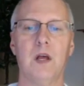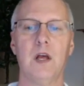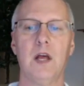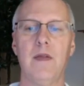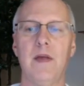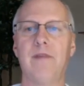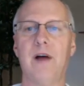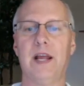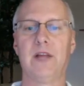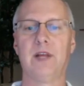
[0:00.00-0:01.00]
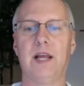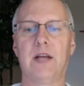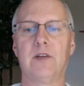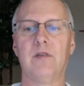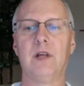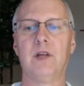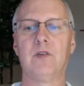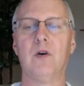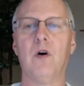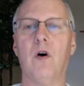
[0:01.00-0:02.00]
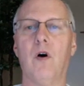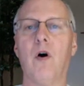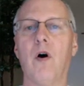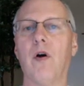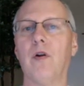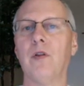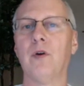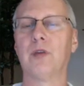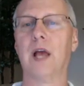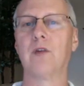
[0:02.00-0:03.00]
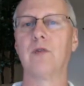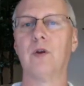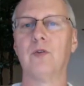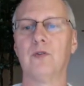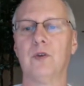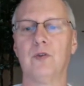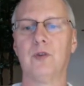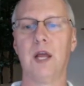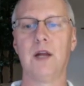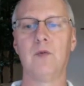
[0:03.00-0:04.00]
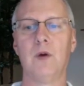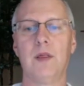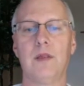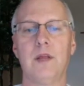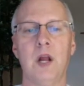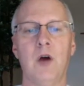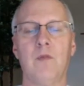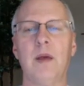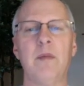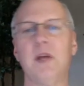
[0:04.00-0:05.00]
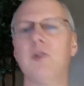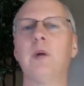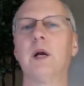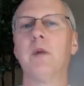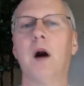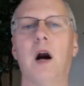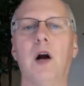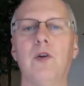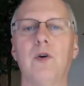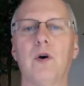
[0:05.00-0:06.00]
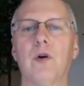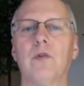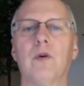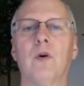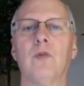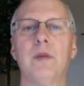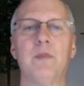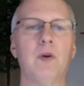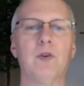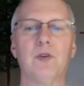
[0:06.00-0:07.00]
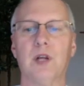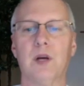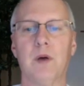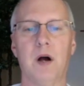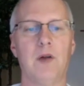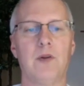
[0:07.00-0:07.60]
And then financing activities are, are, those cash flows associated with, you know, maybe issuing a bond or, or repurchasing a bond.